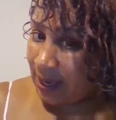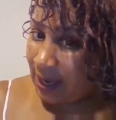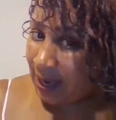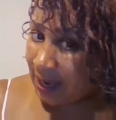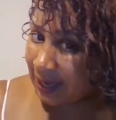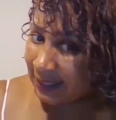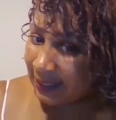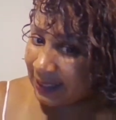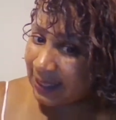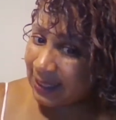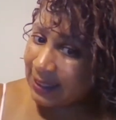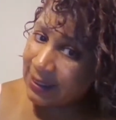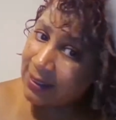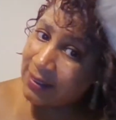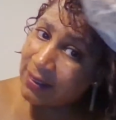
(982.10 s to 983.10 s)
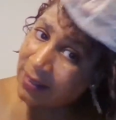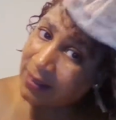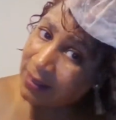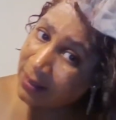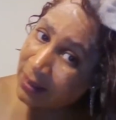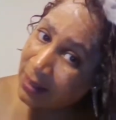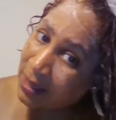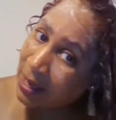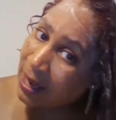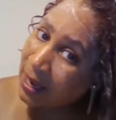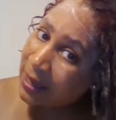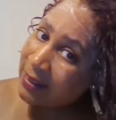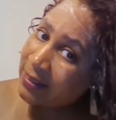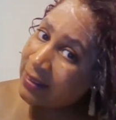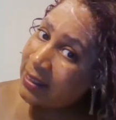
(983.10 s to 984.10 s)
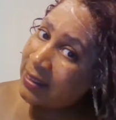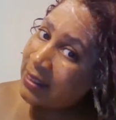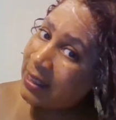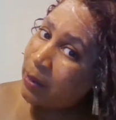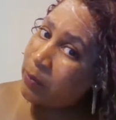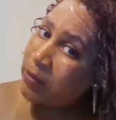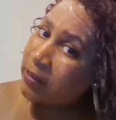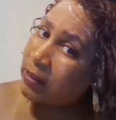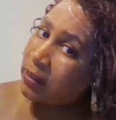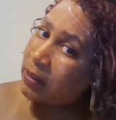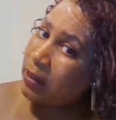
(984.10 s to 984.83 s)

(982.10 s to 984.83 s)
Hi guys, I said that I was gonna